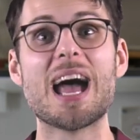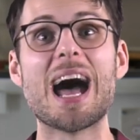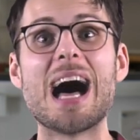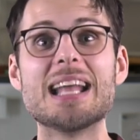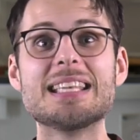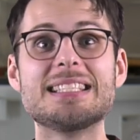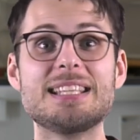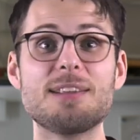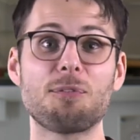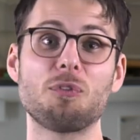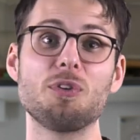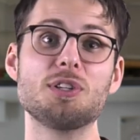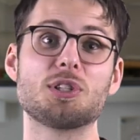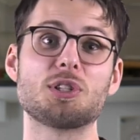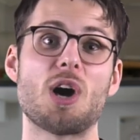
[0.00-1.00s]
are
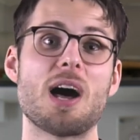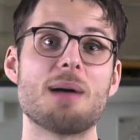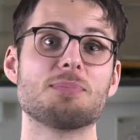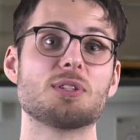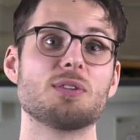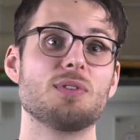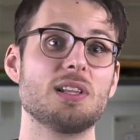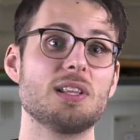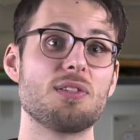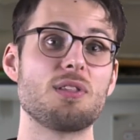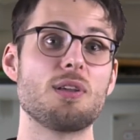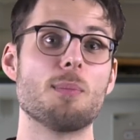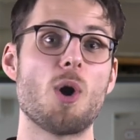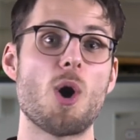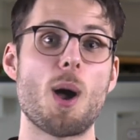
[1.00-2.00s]
different types of a
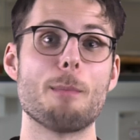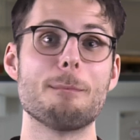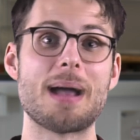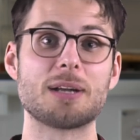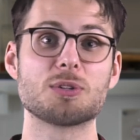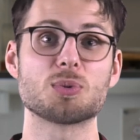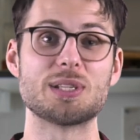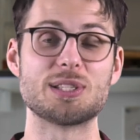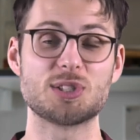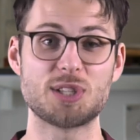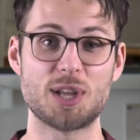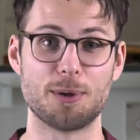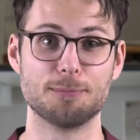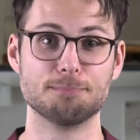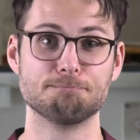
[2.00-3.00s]
lithium-ion battery
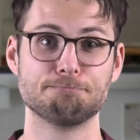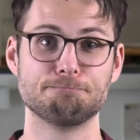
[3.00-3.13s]
cell.